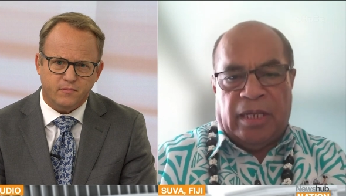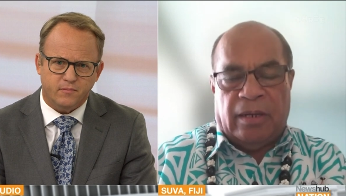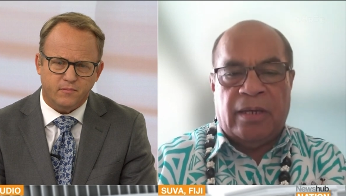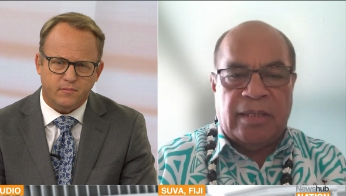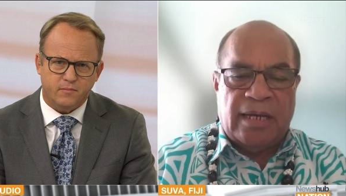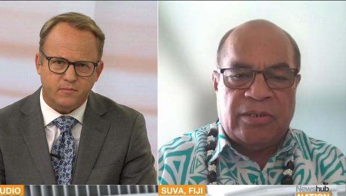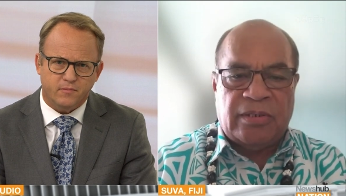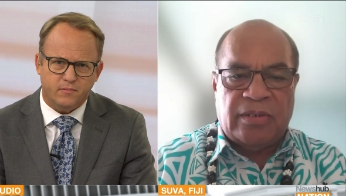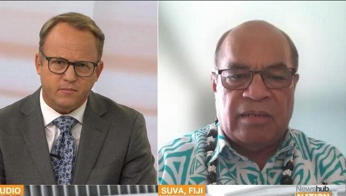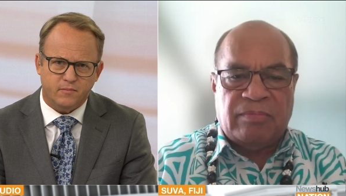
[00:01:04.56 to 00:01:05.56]
Speaker 1: I mean, in the
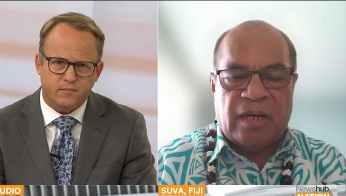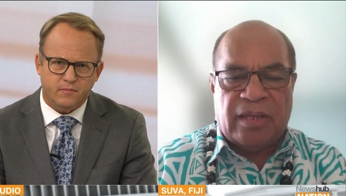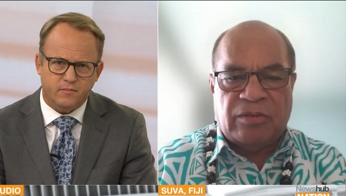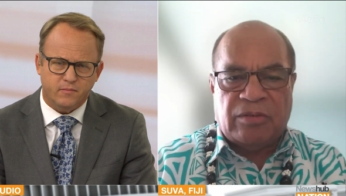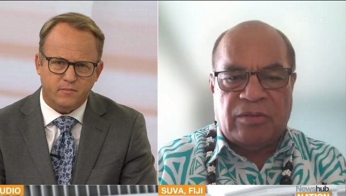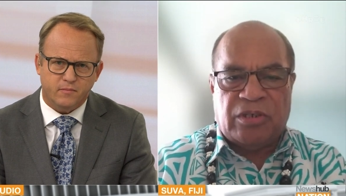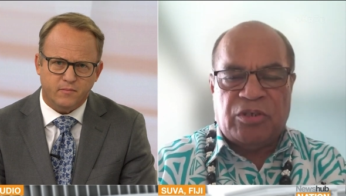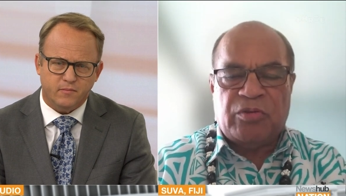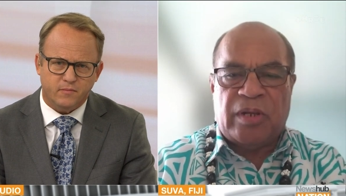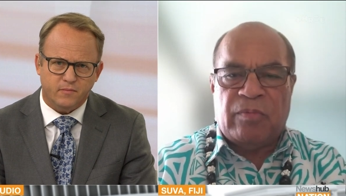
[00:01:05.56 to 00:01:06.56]
last, uh, I think,
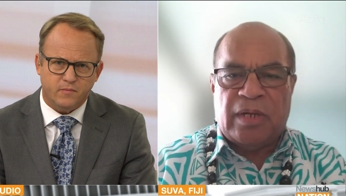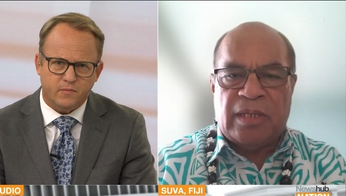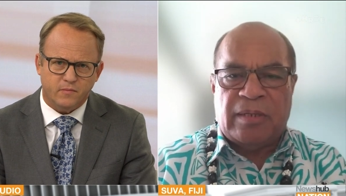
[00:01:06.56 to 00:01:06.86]
2021, the